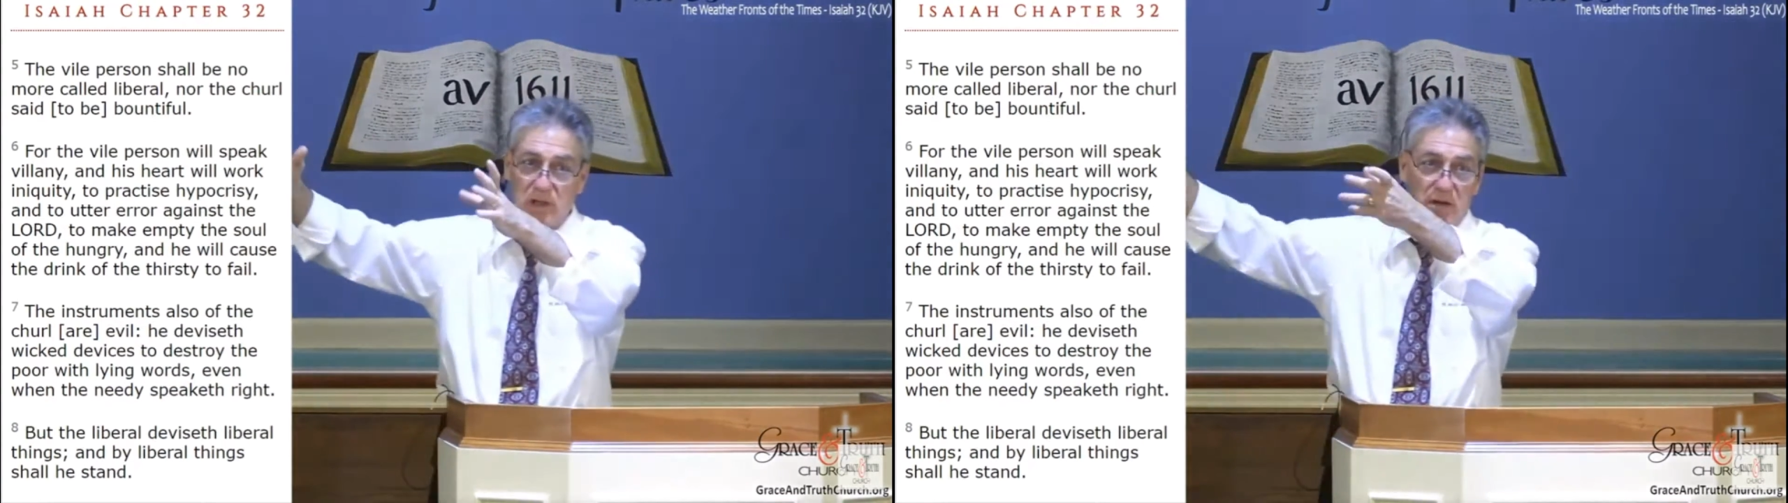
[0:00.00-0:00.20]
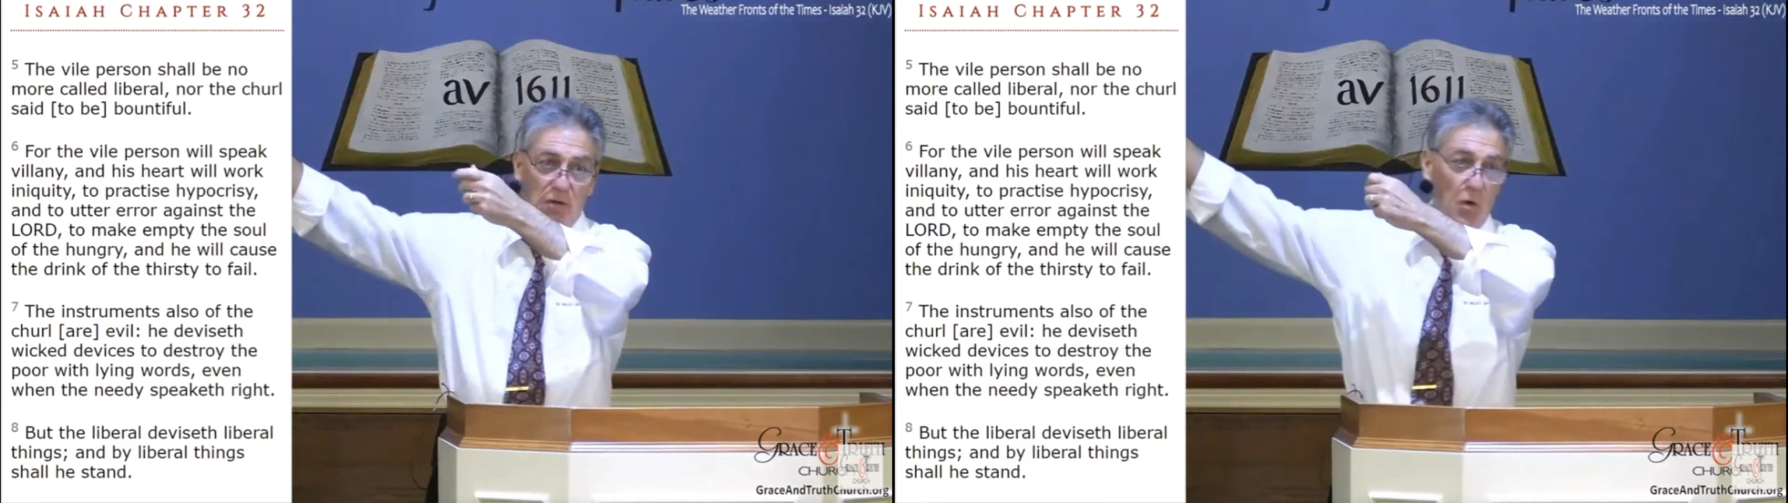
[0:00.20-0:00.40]

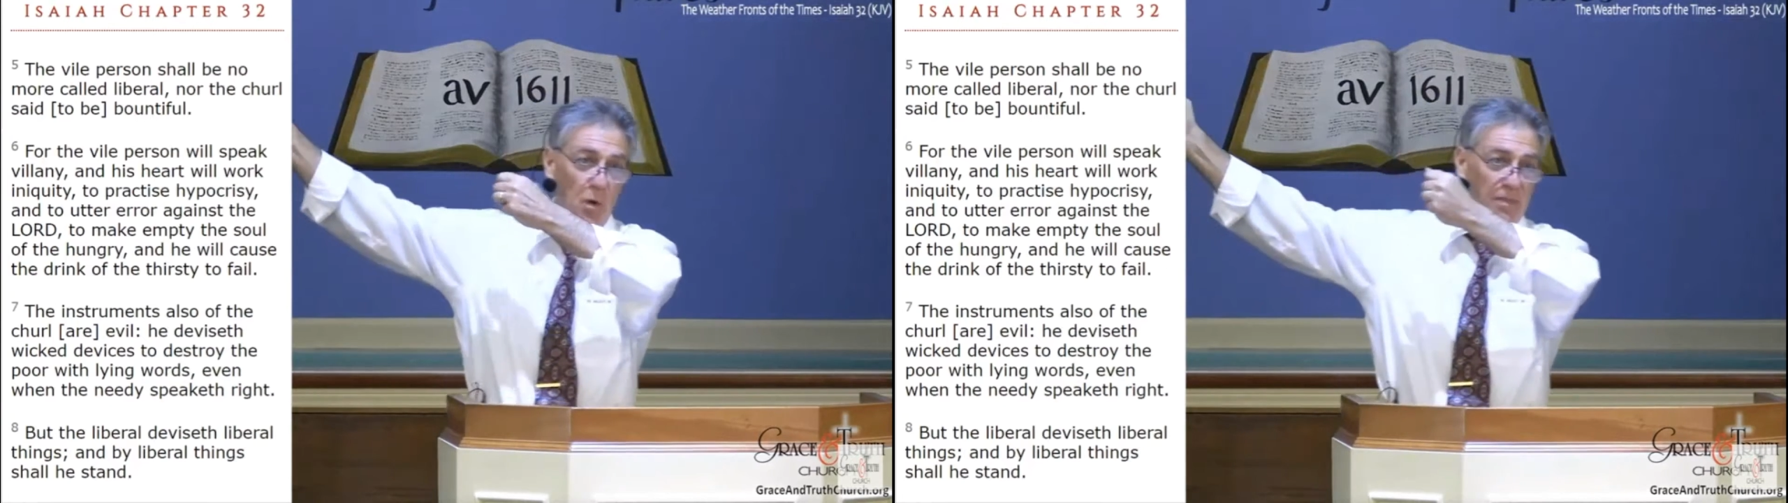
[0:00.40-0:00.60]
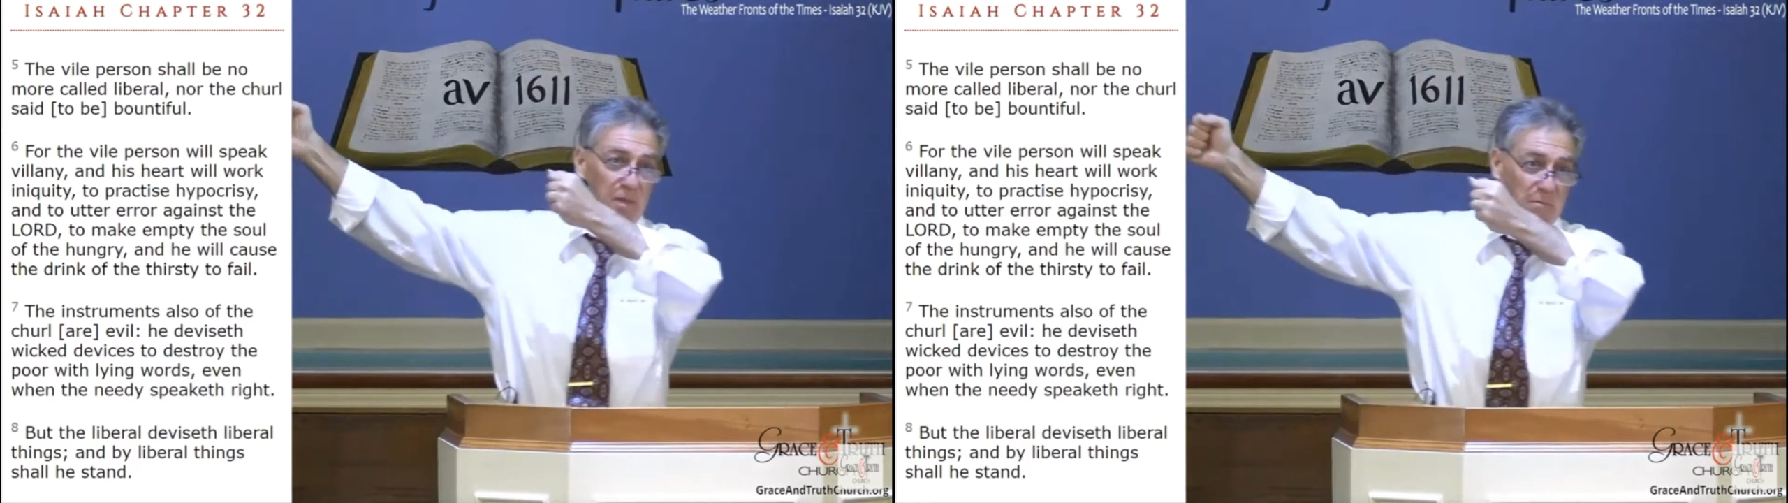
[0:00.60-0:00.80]
I don't know
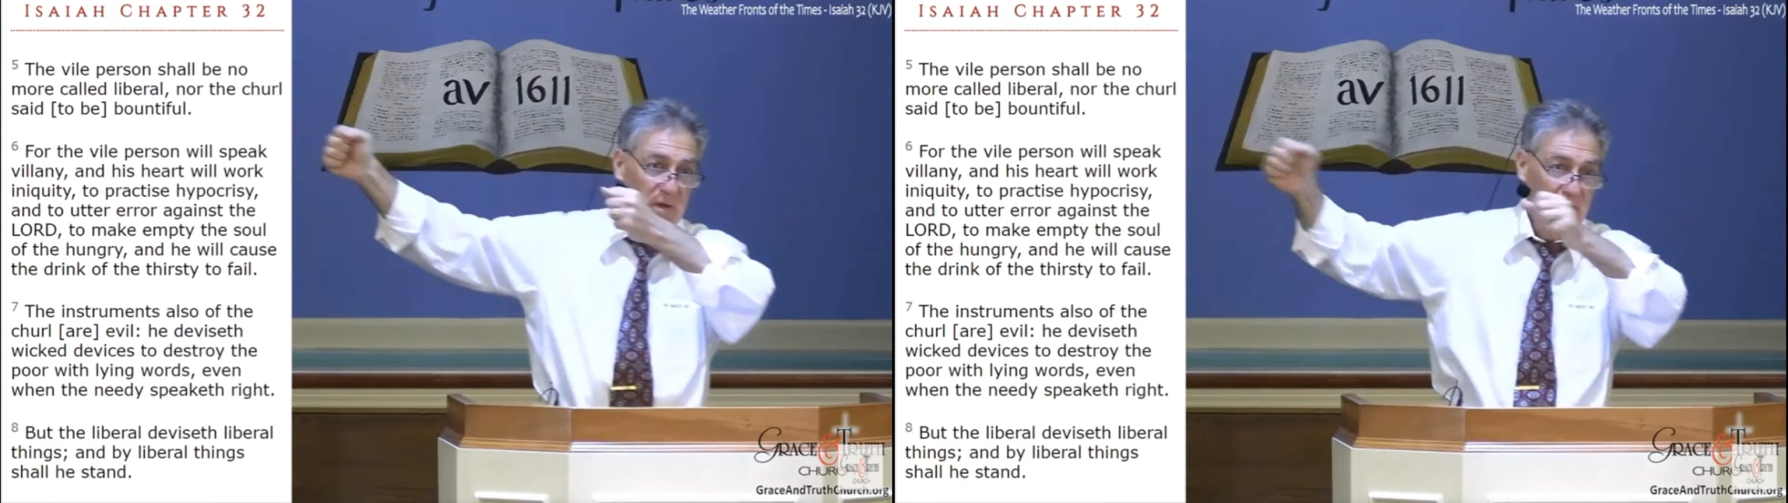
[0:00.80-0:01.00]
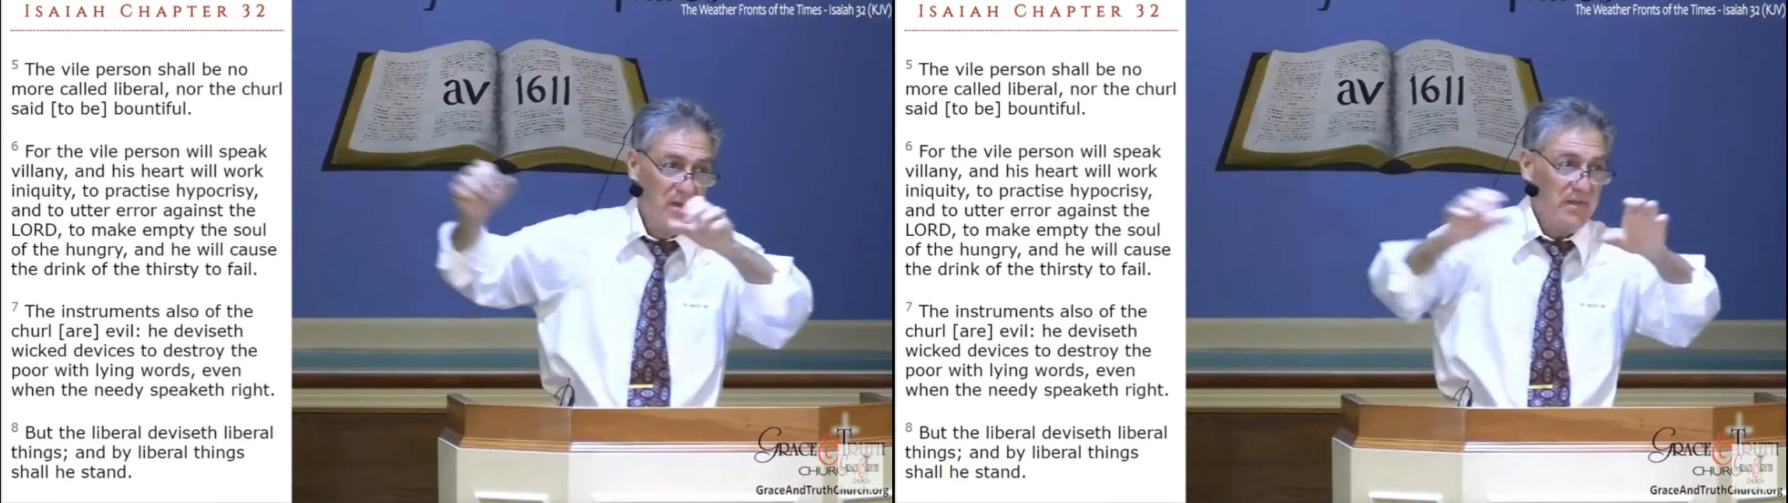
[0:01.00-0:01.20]
what the
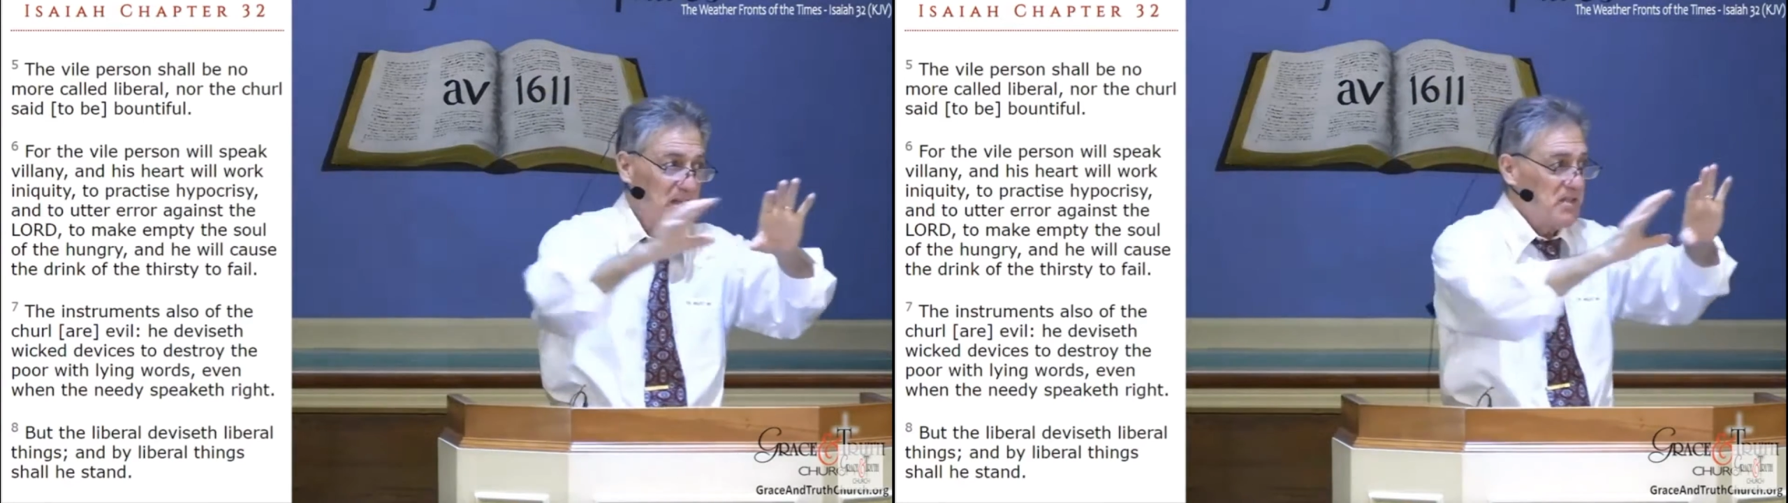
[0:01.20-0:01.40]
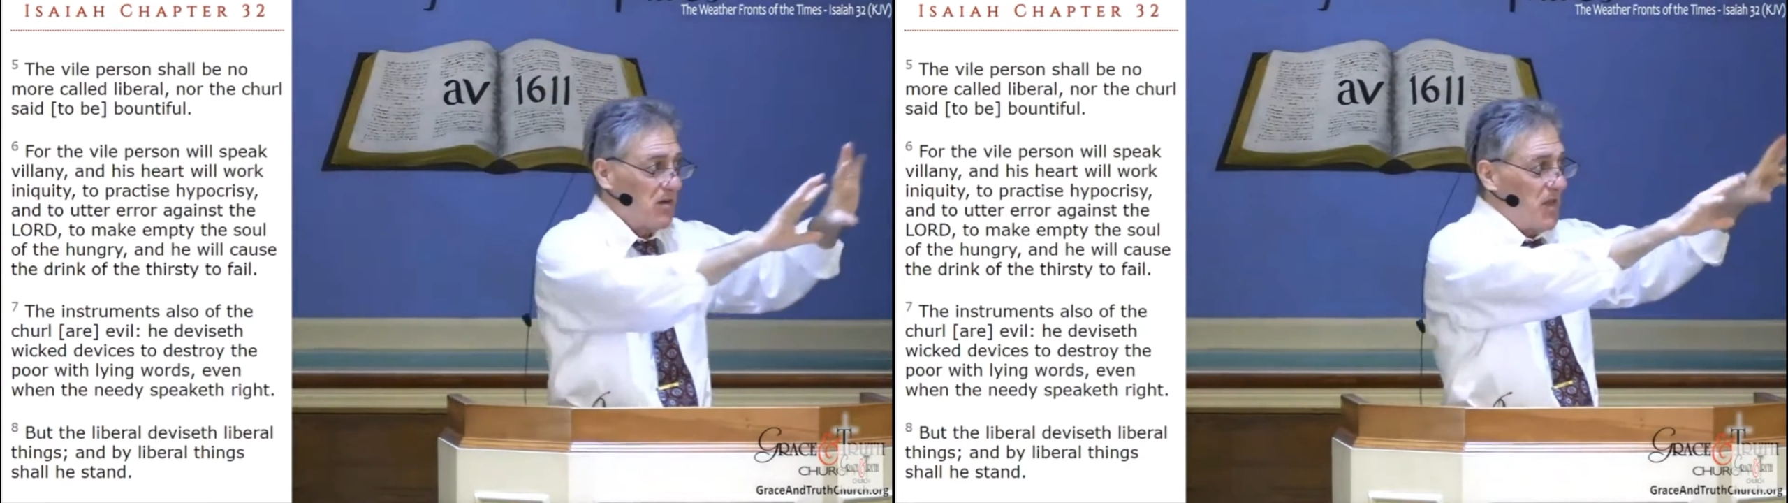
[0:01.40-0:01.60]

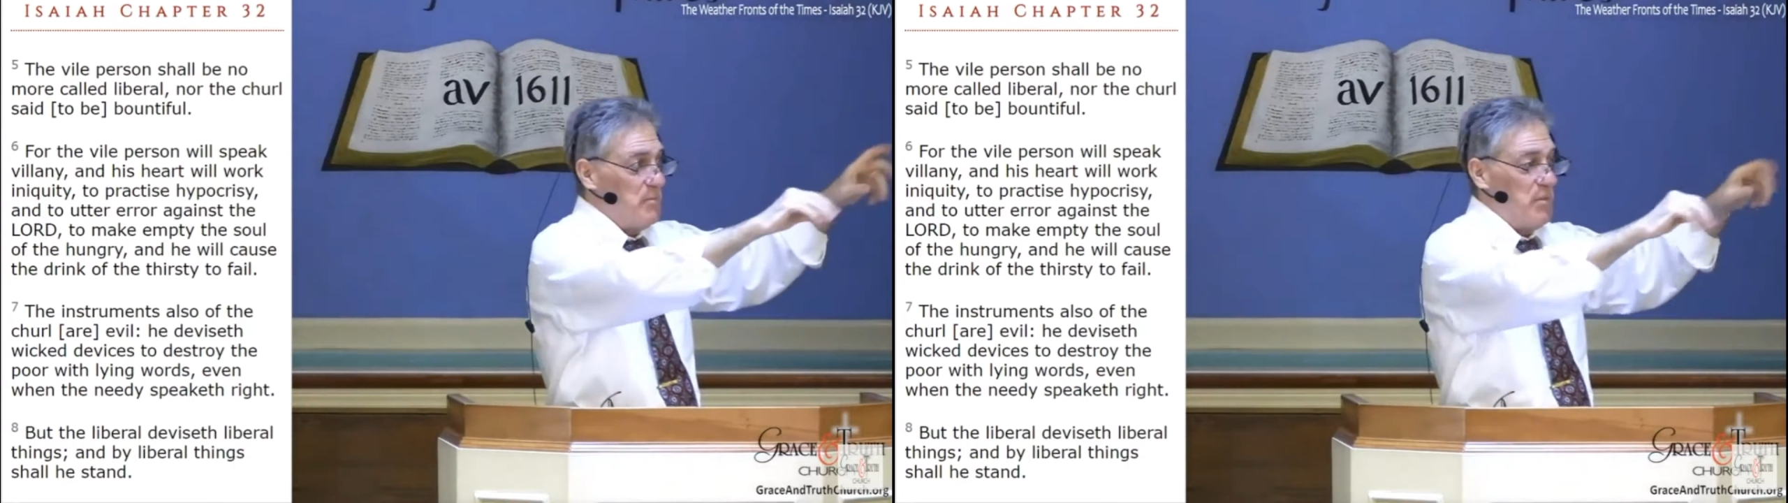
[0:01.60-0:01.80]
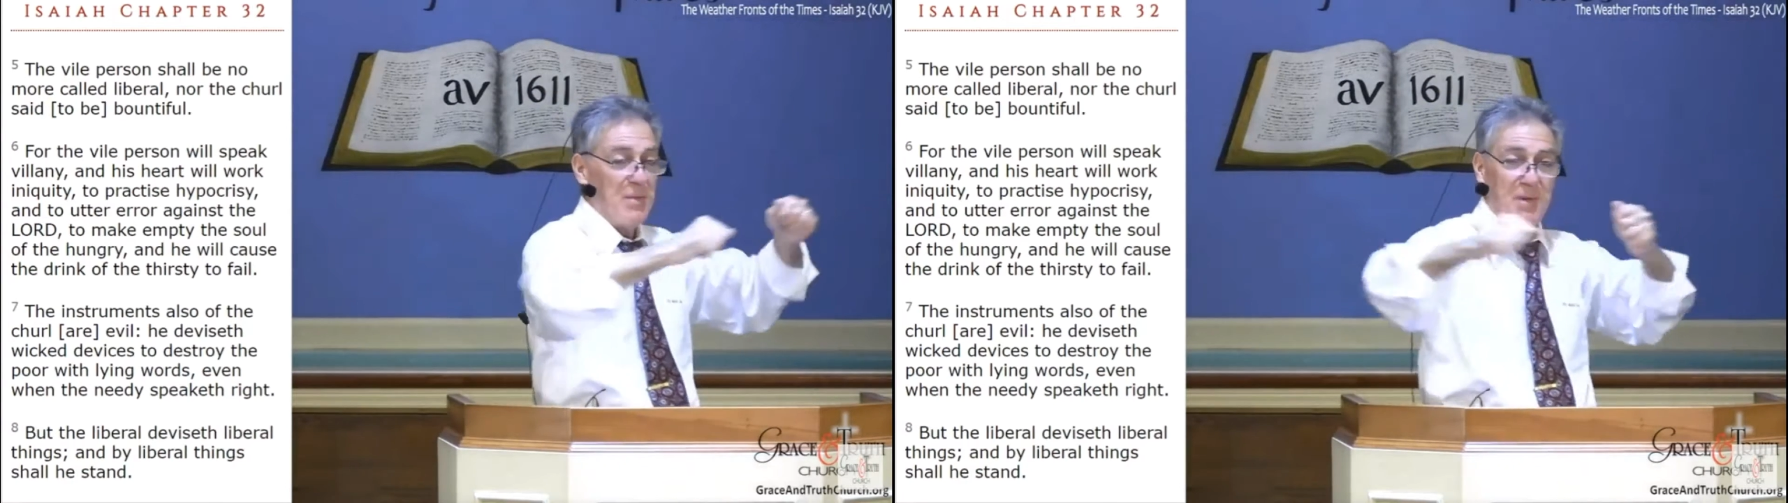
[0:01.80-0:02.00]
things are they
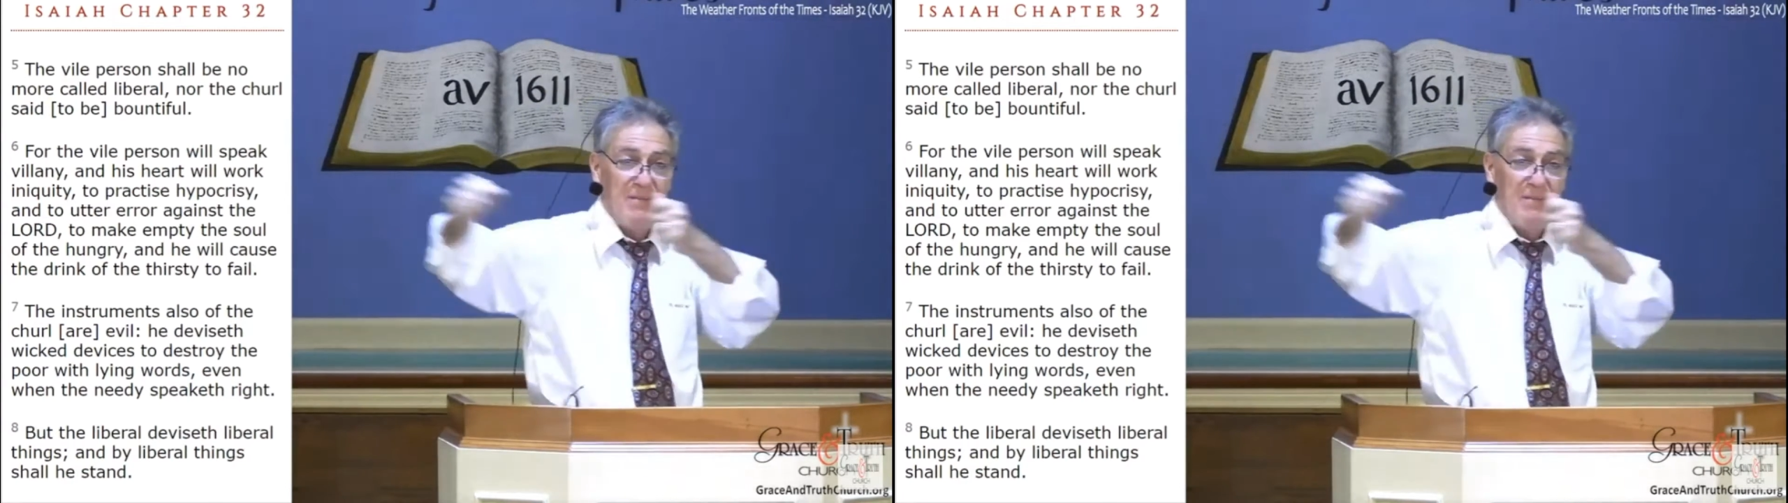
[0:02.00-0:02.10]
put up